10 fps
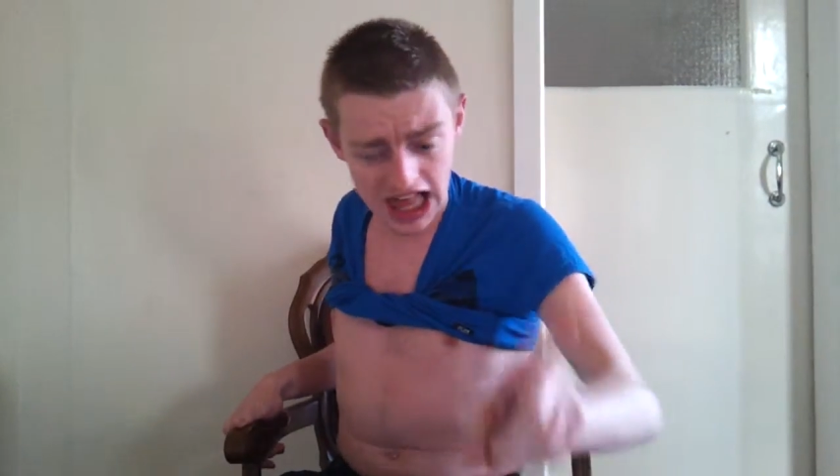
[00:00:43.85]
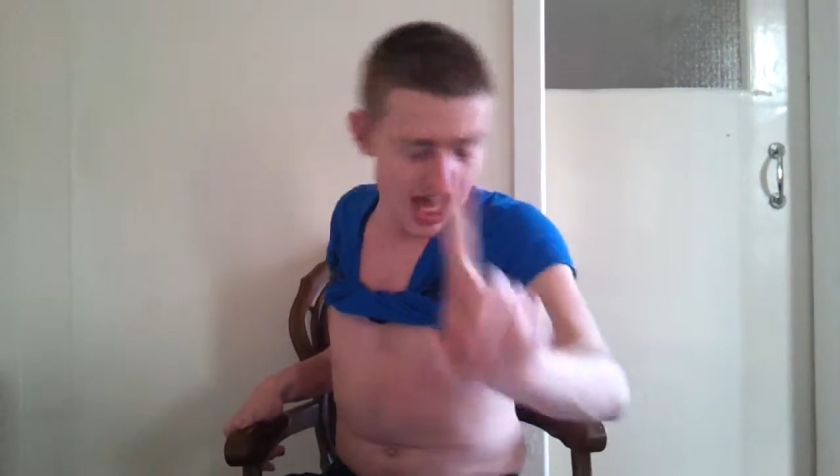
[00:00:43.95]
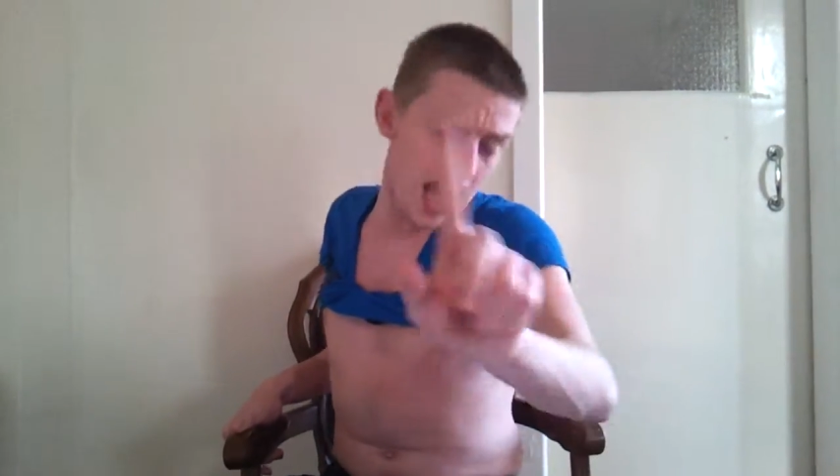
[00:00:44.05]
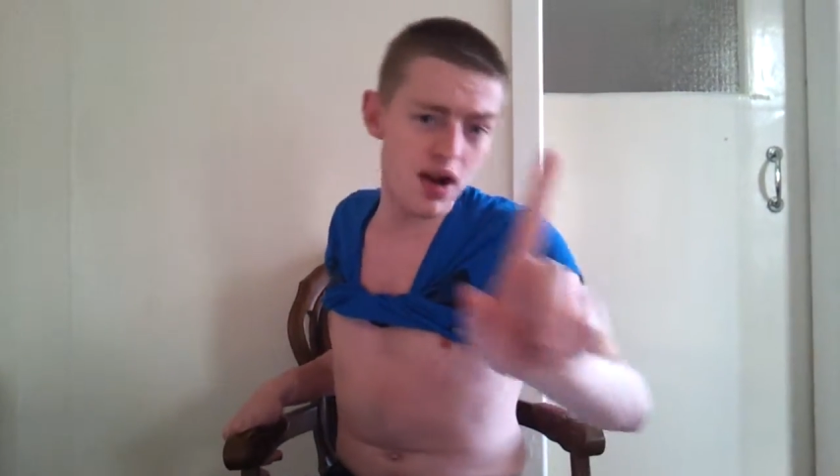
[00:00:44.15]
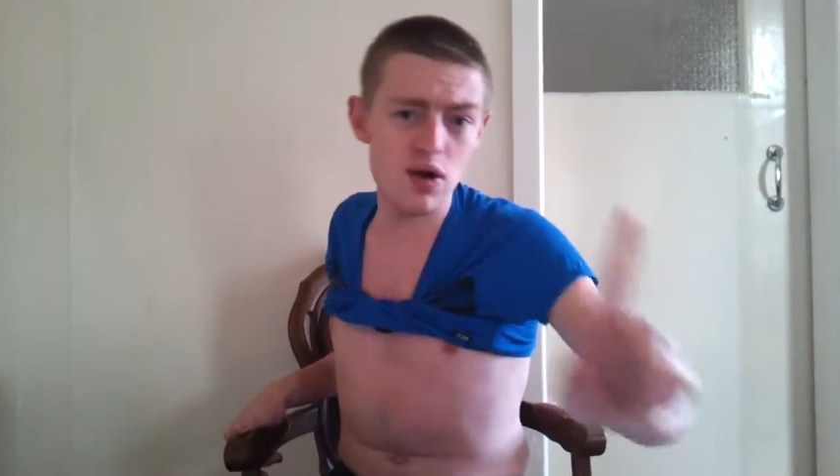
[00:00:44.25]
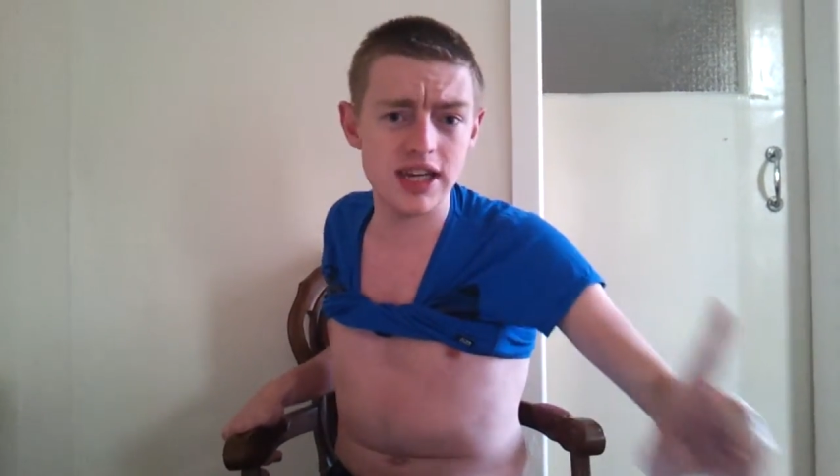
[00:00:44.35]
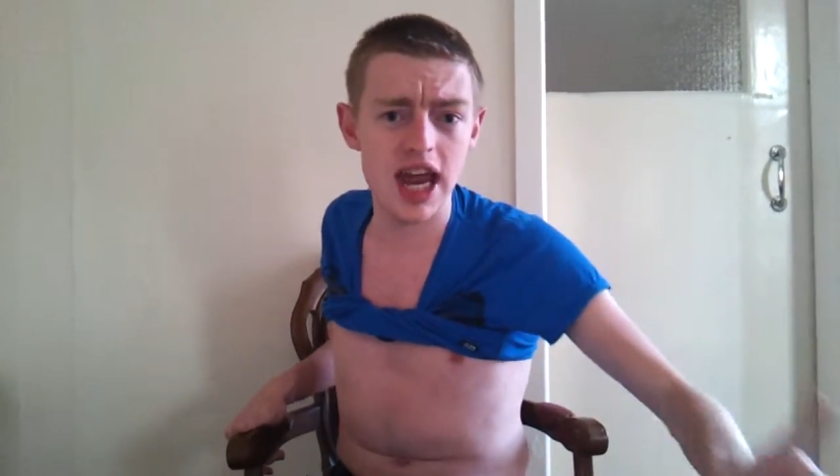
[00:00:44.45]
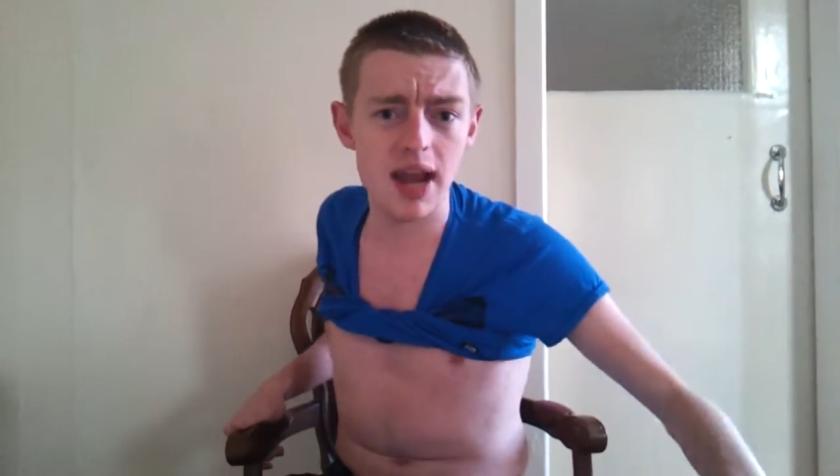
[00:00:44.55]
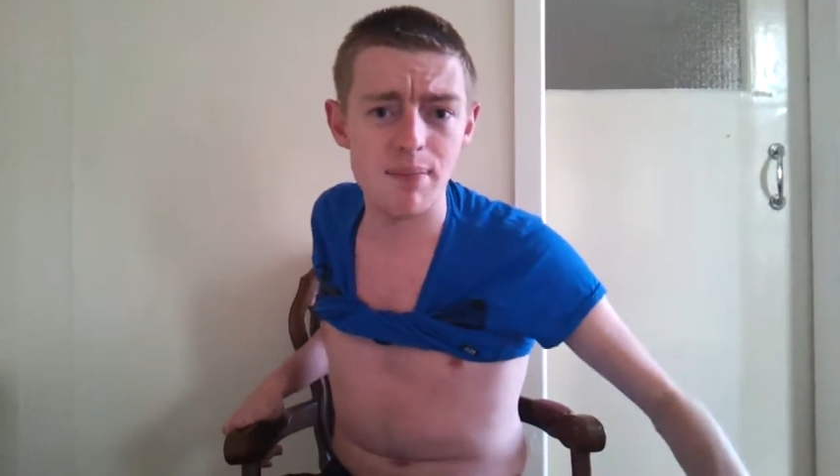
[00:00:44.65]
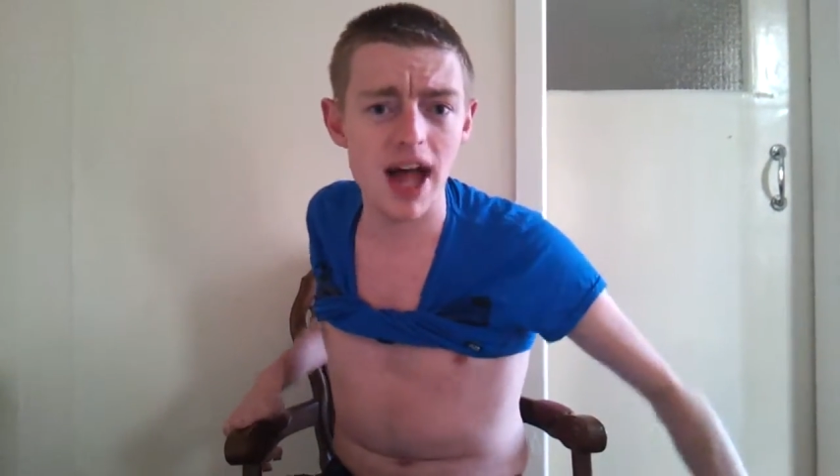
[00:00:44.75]
I don't
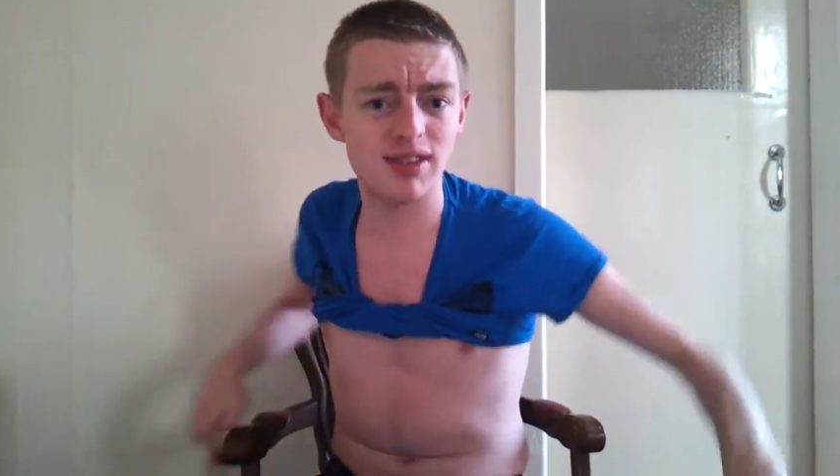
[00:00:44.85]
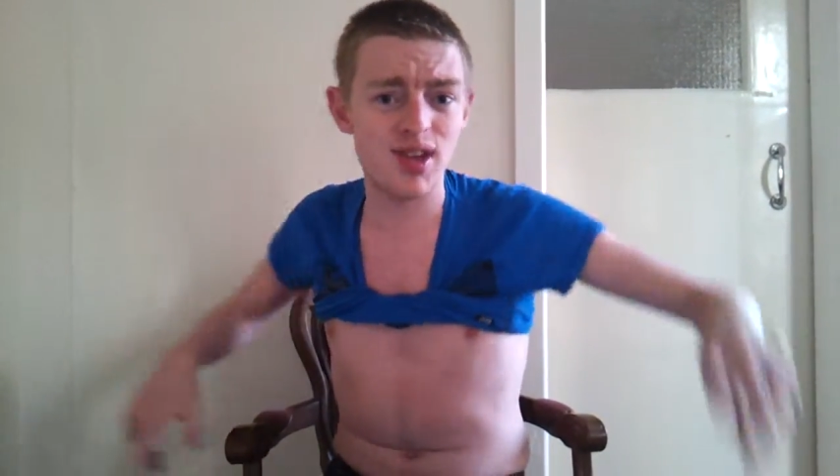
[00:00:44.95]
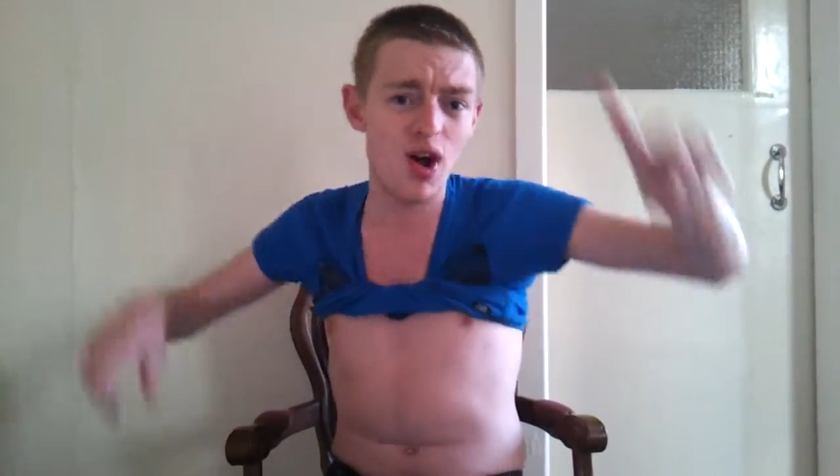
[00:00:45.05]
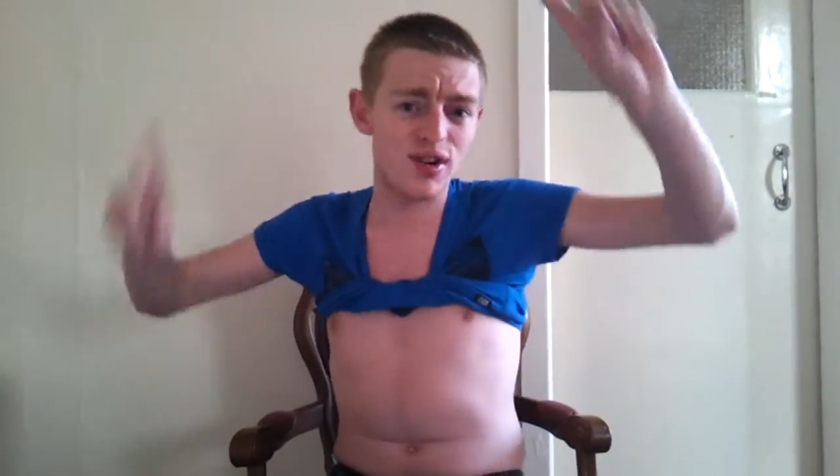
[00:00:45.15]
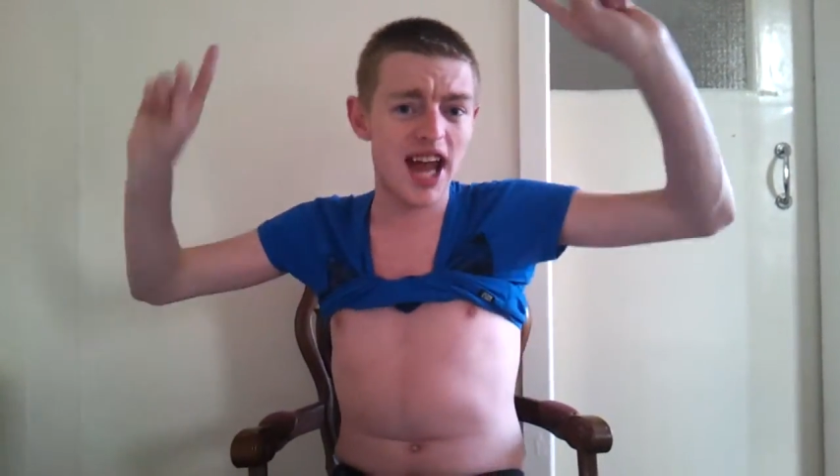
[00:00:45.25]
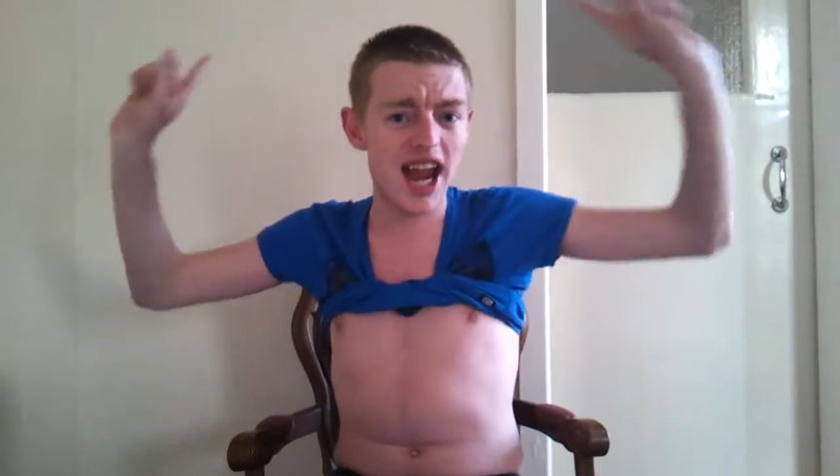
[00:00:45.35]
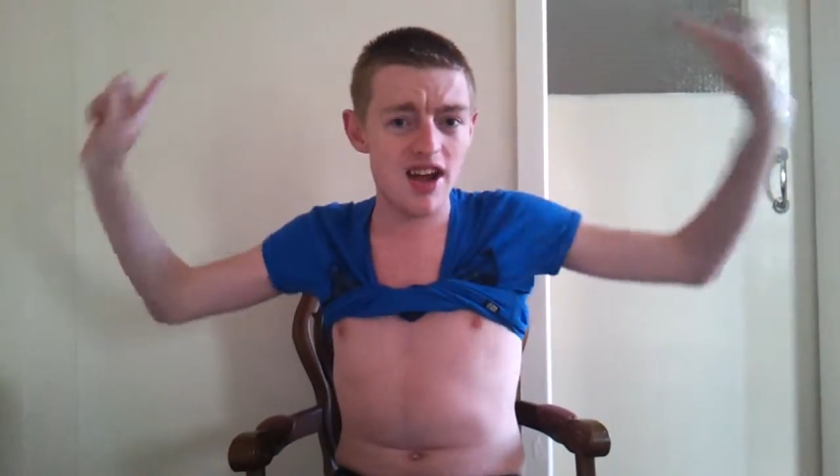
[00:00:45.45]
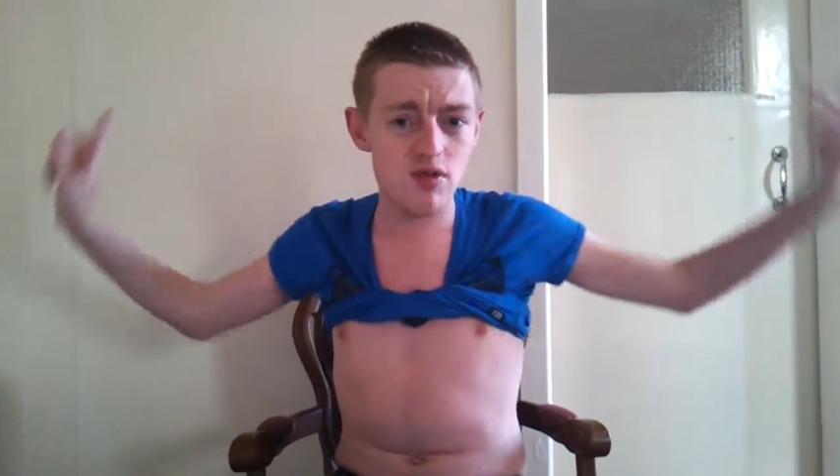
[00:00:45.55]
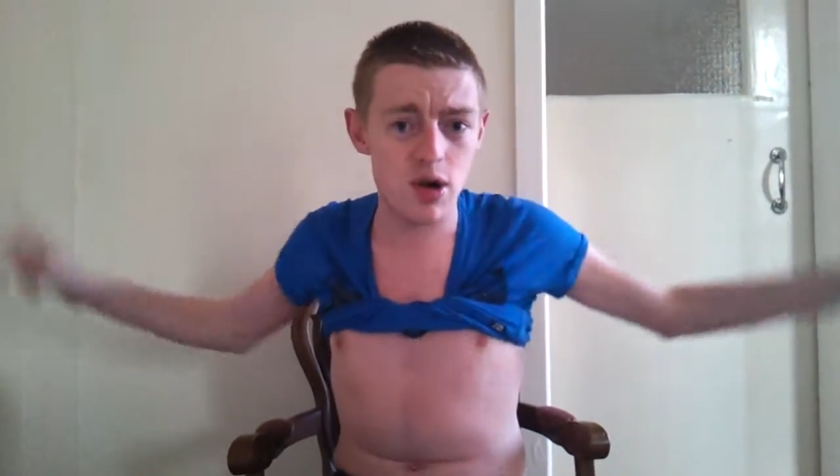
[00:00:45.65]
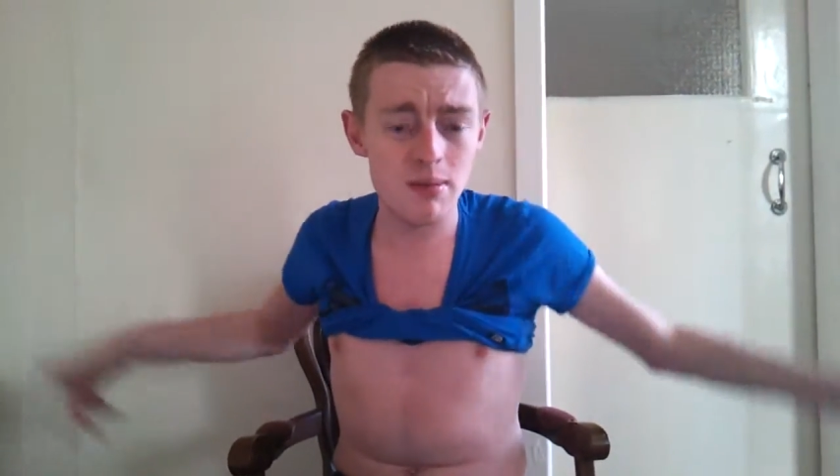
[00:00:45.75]
care about no
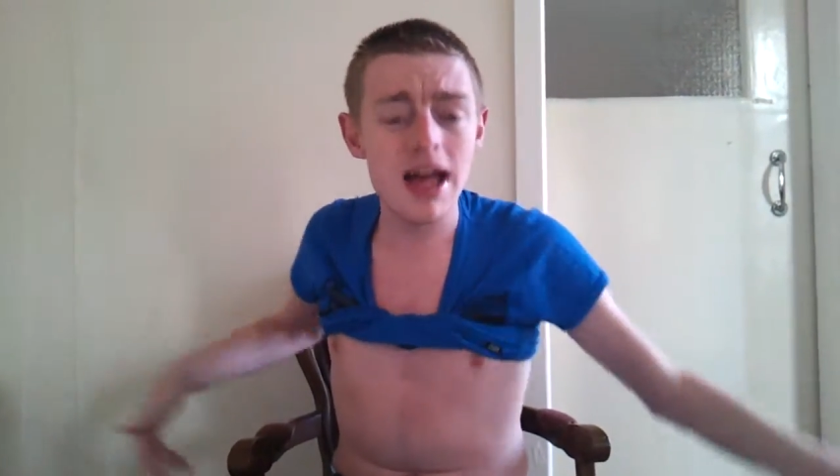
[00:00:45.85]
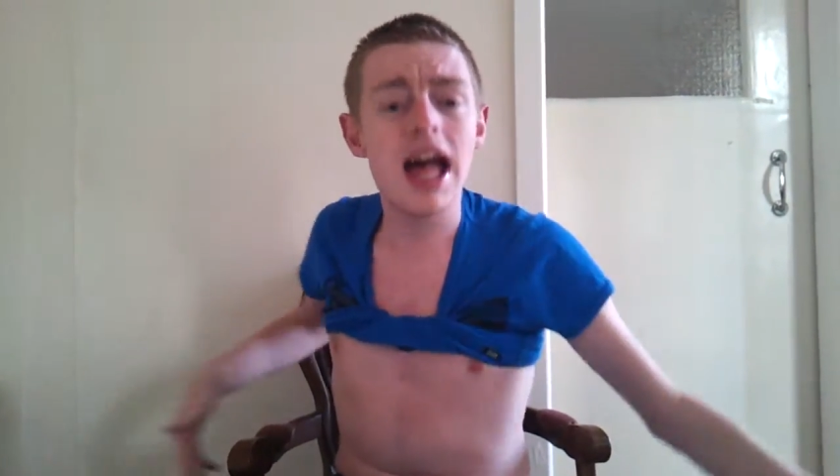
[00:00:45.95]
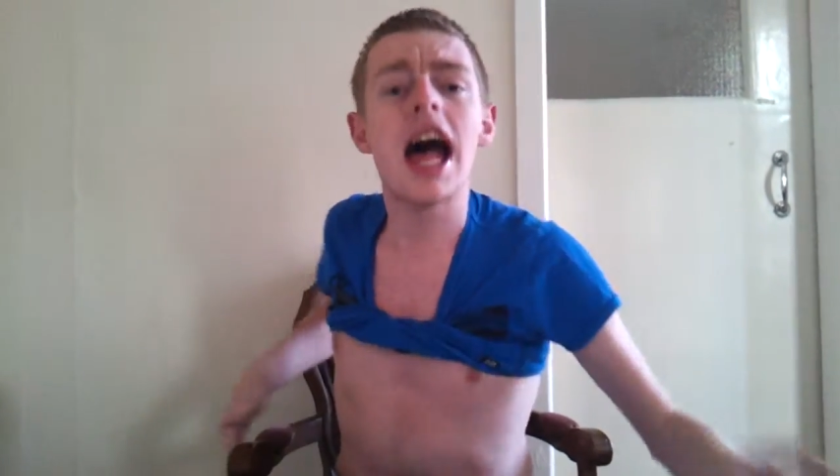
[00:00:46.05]
diary room.